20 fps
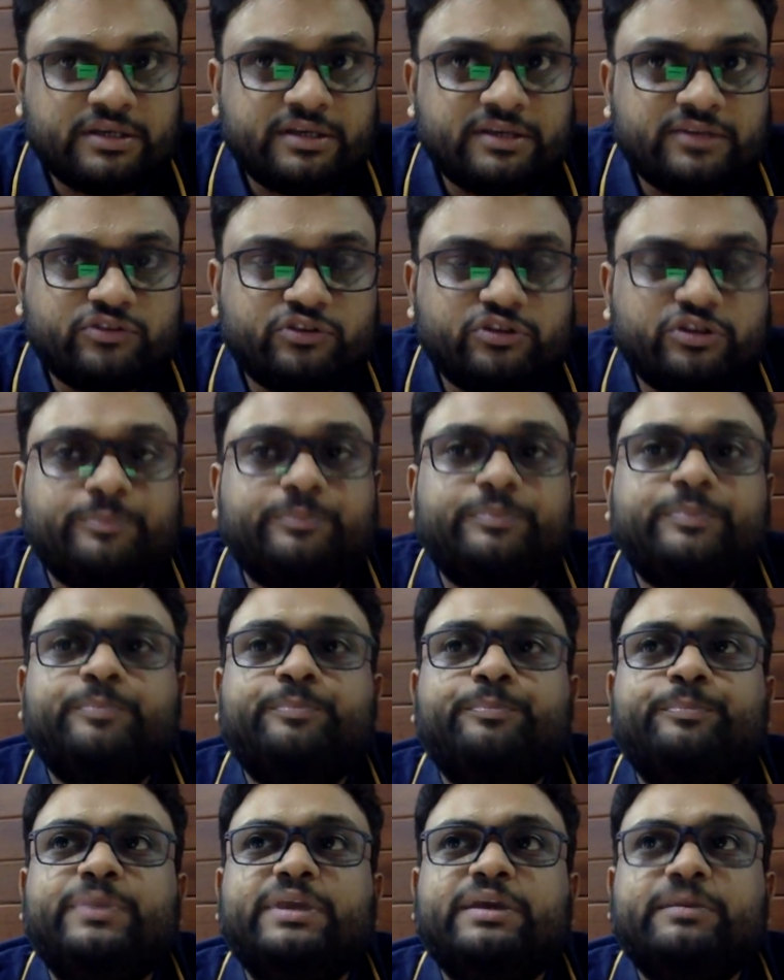So the
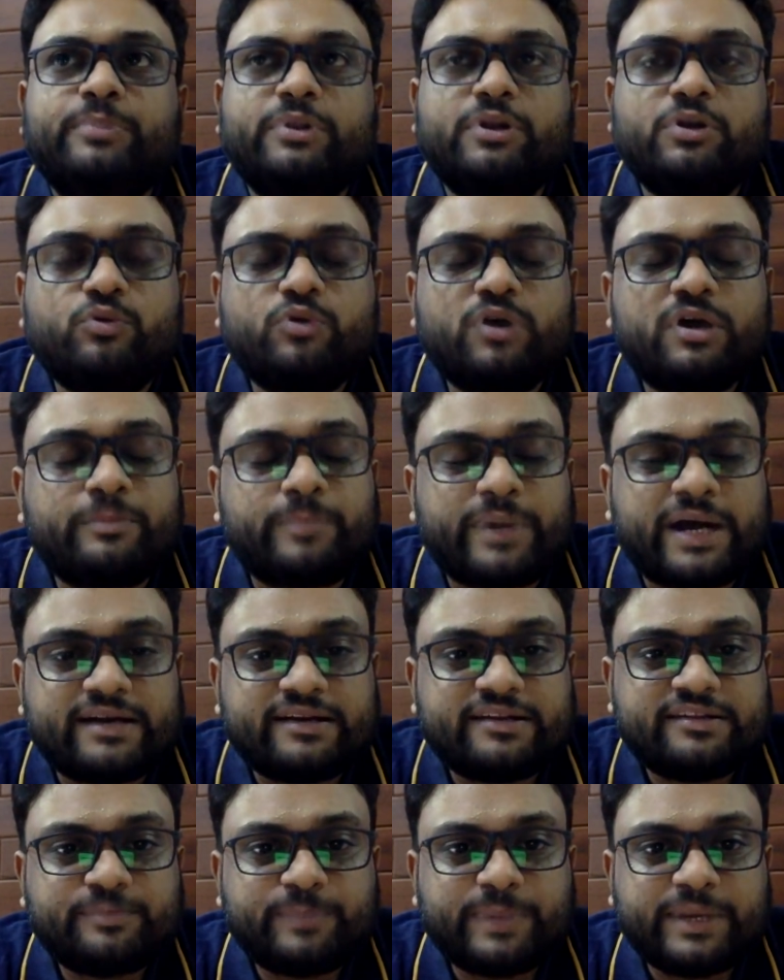people who are
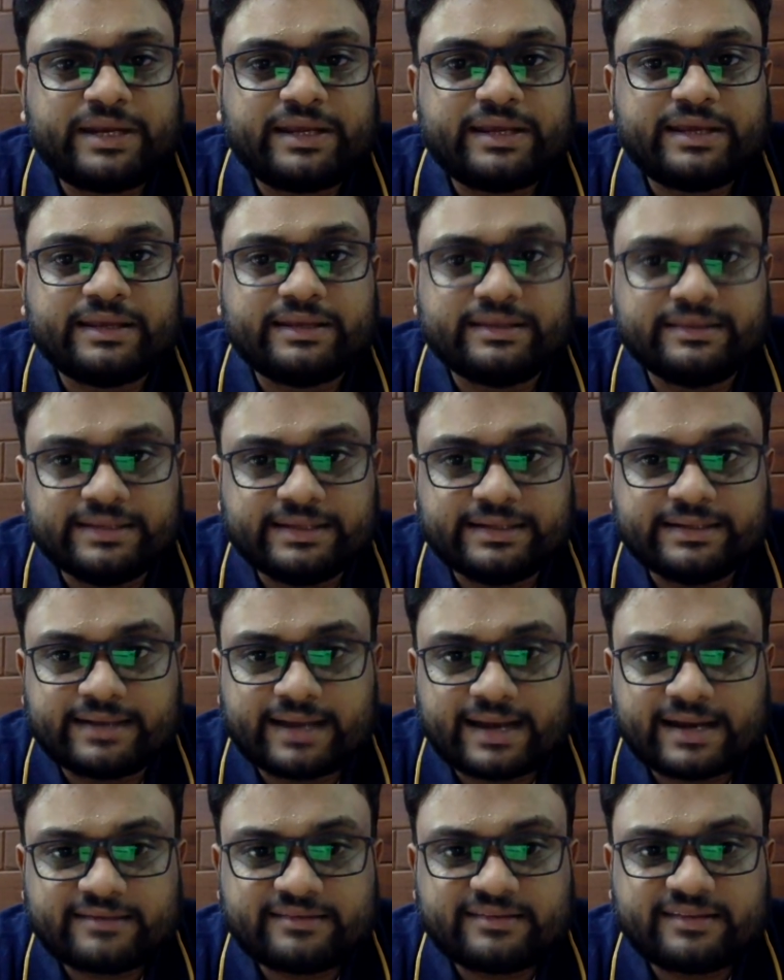participating in the
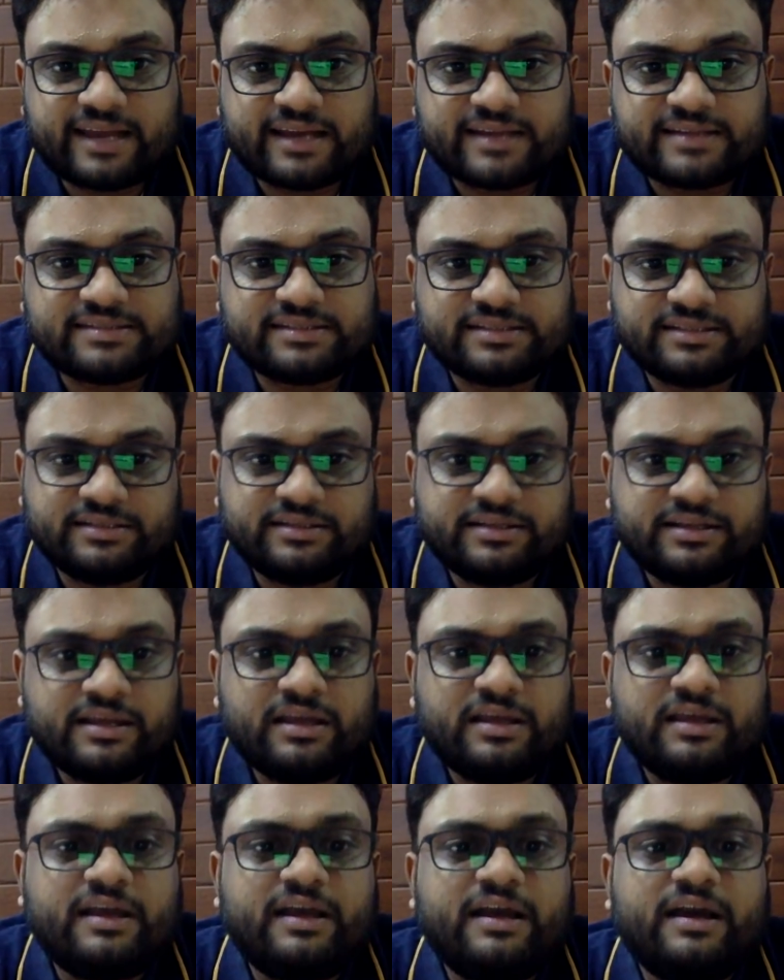transaction
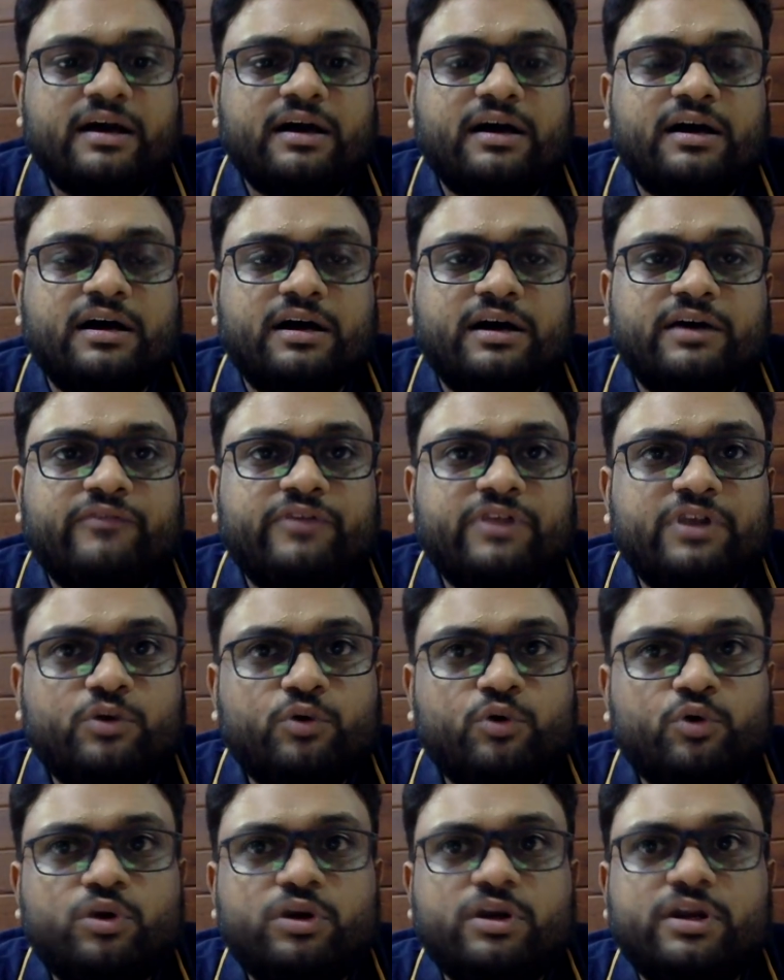will
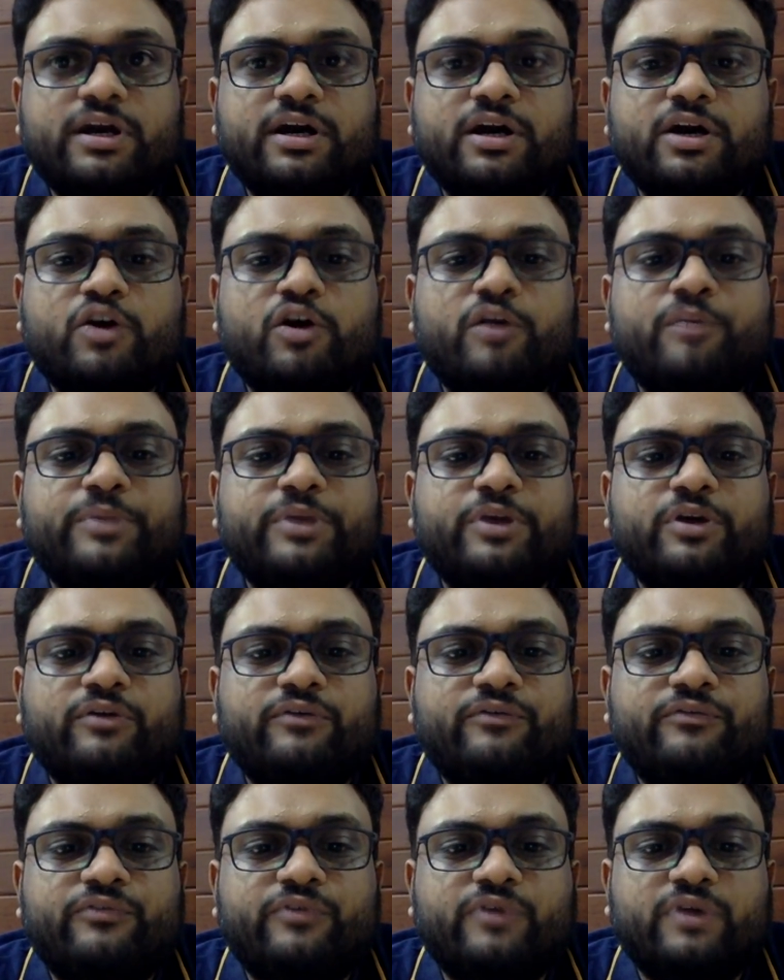hold a copy of
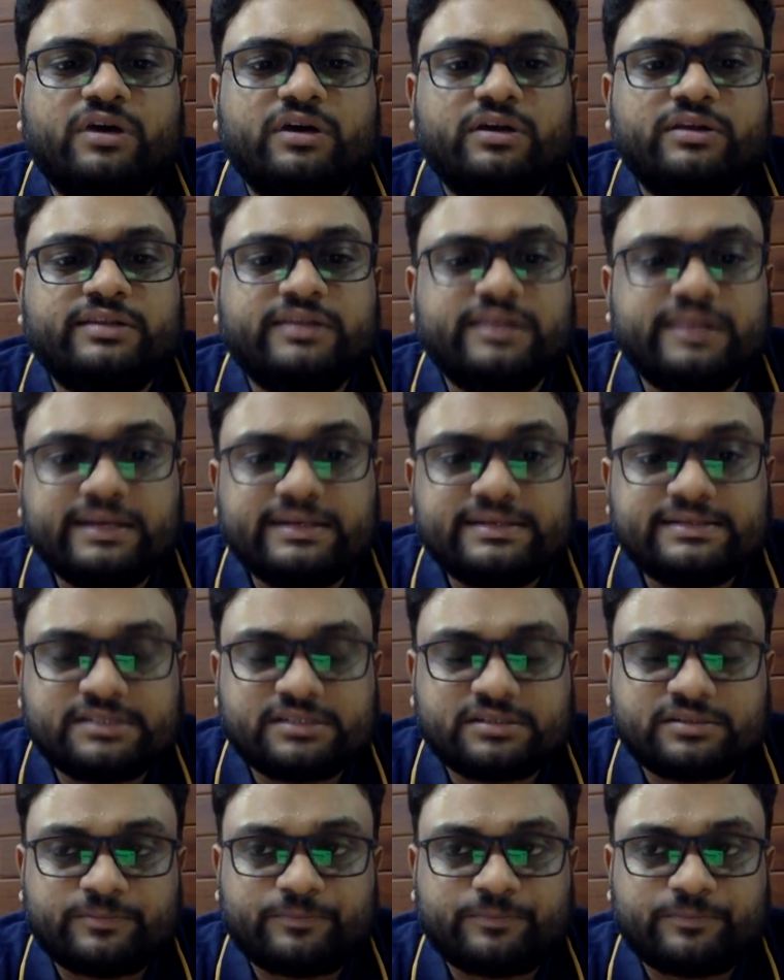the ledger.